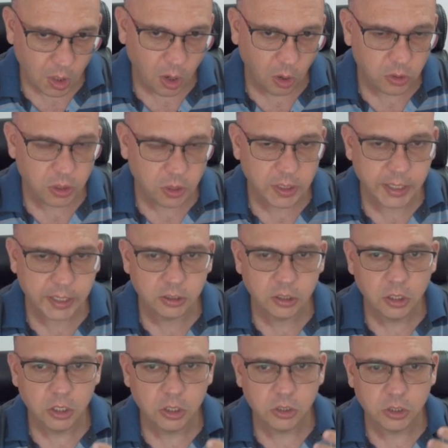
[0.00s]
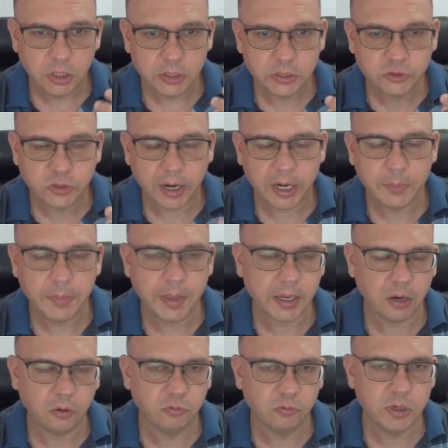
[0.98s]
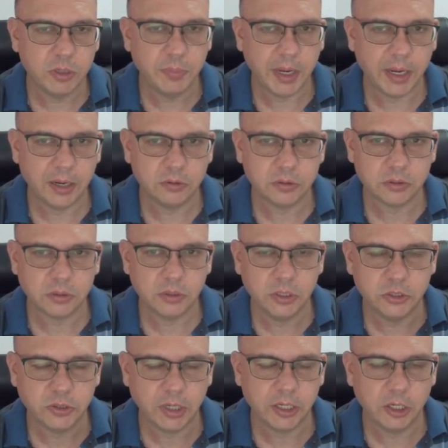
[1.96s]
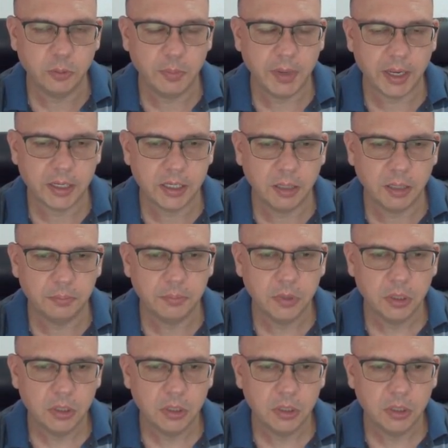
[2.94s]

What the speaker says: on the other hand, has tried to make a rebound and try to go back up.